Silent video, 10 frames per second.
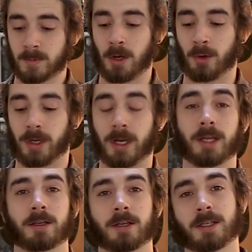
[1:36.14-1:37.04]
Oh, and
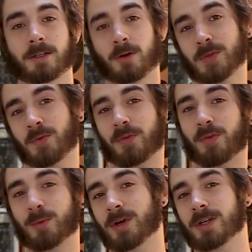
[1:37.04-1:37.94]
it calls for a
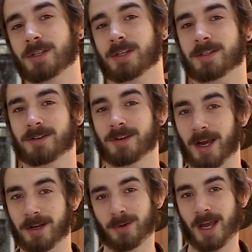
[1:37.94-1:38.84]
food processor.
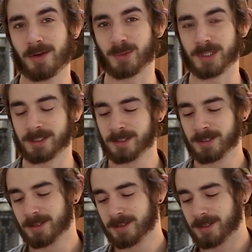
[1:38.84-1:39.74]
I don't have one,
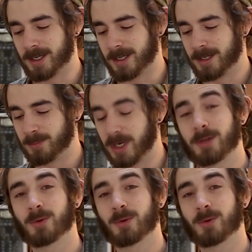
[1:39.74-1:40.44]
but I do